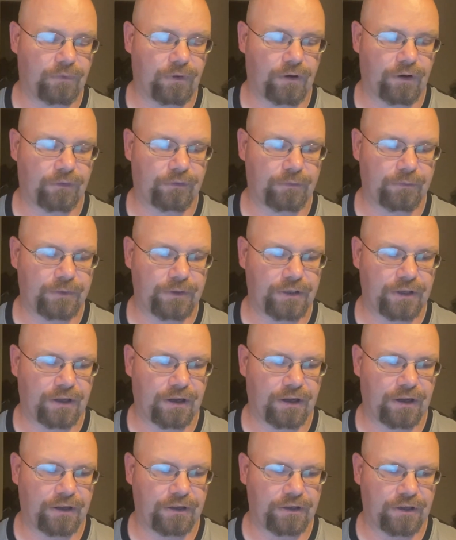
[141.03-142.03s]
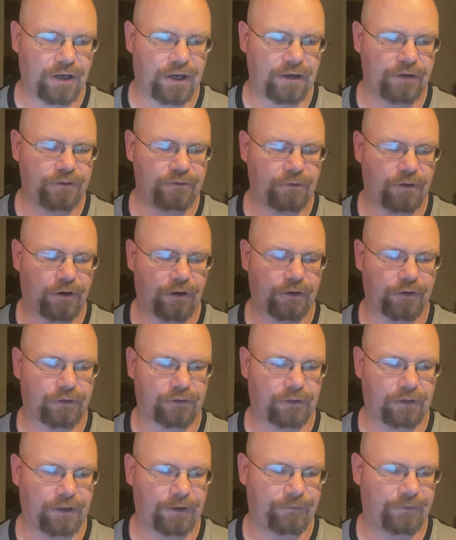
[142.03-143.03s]
from a Yahoo
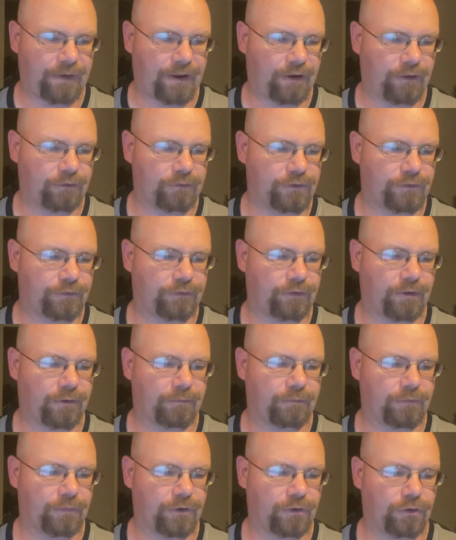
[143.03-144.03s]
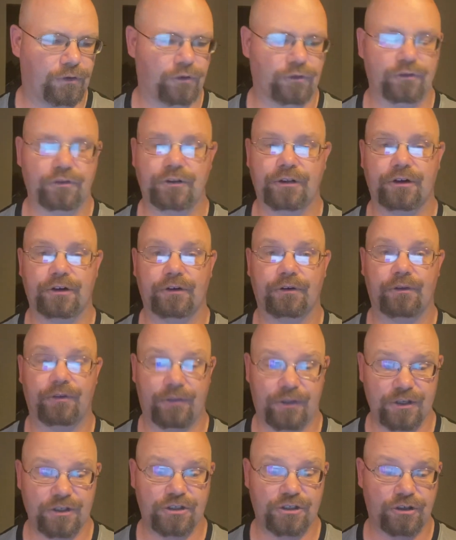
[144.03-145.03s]
article I found from earlier
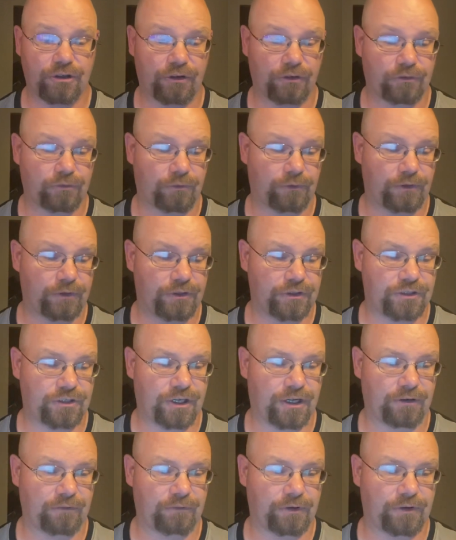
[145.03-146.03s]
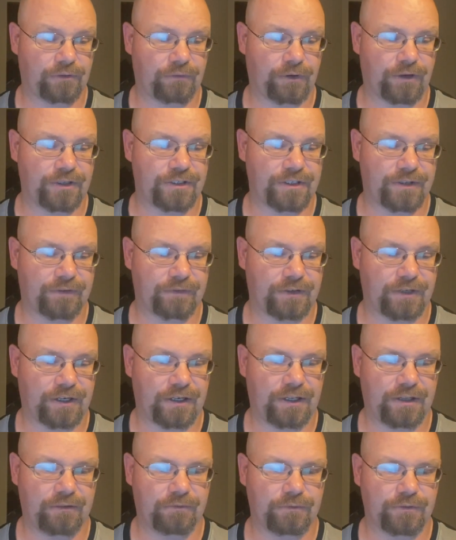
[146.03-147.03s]
this year, January 2017,
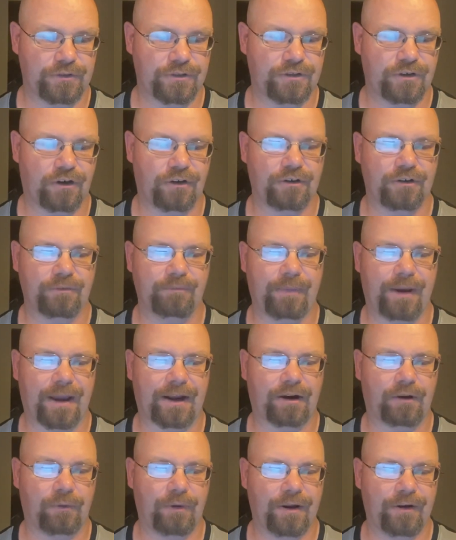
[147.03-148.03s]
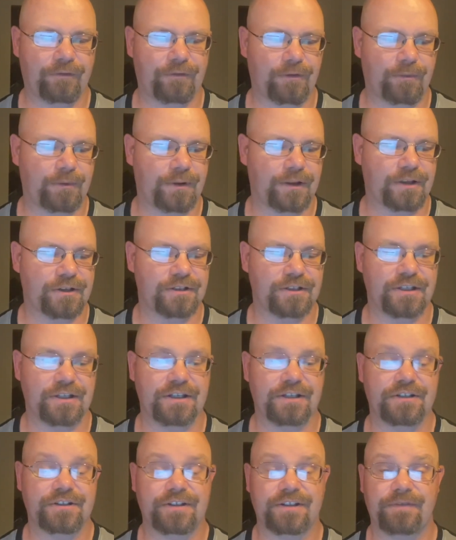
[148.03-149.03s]
he was starting to back away from it because he
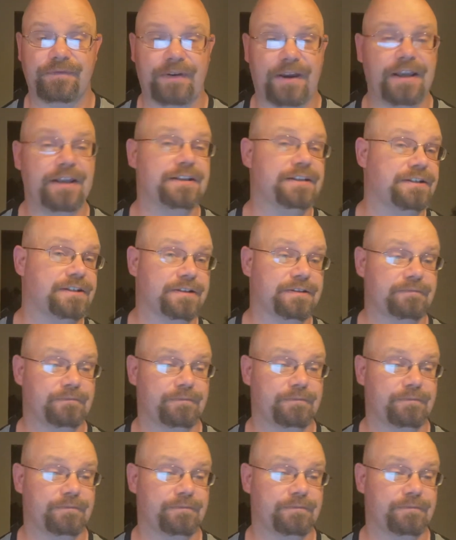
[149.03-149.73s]
is the face,